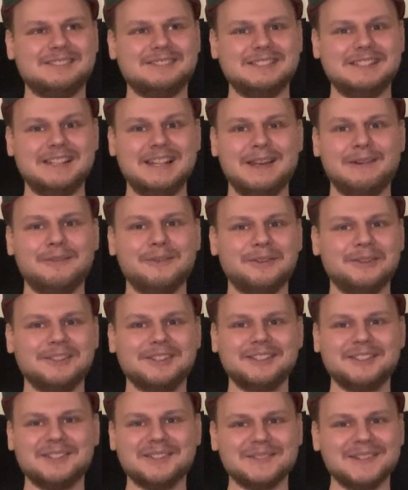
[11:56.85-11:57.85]
11,
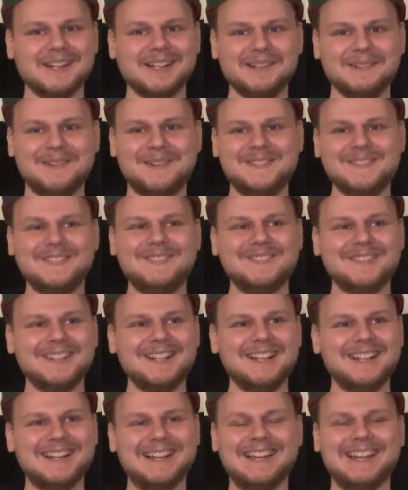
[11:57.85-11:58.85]
12,
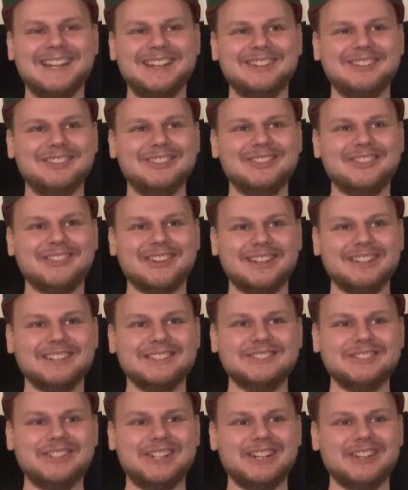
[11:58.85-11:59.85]
and San
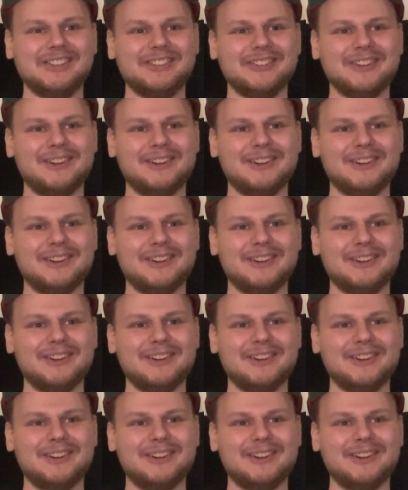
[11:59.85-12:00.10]
Andreas